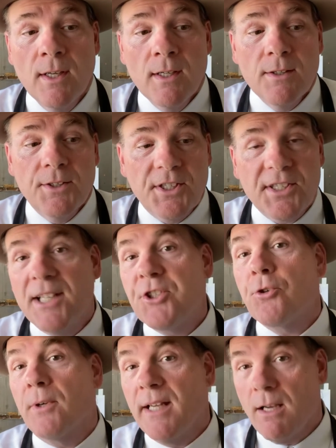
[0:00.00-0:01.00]
the
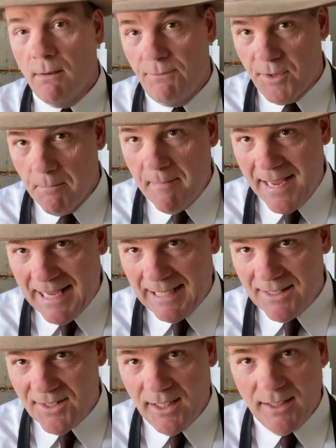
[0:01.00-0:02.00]
century of the
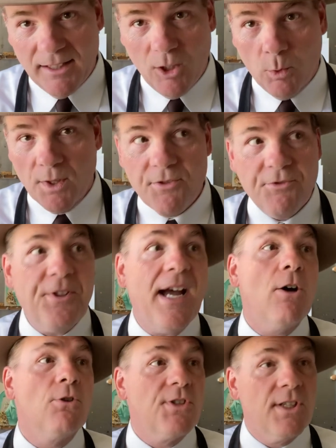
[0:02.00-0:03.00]
magazine. There were
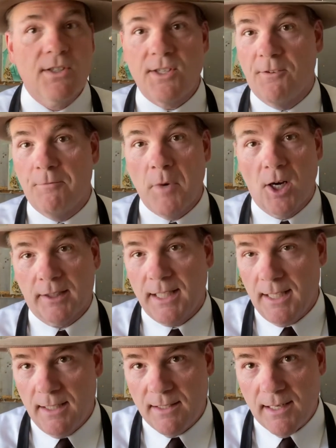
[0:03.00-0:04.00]
thousands of
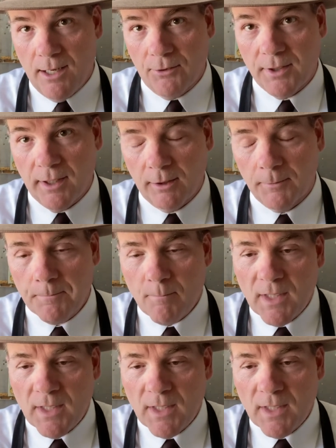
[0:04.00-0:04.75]
marquees out there.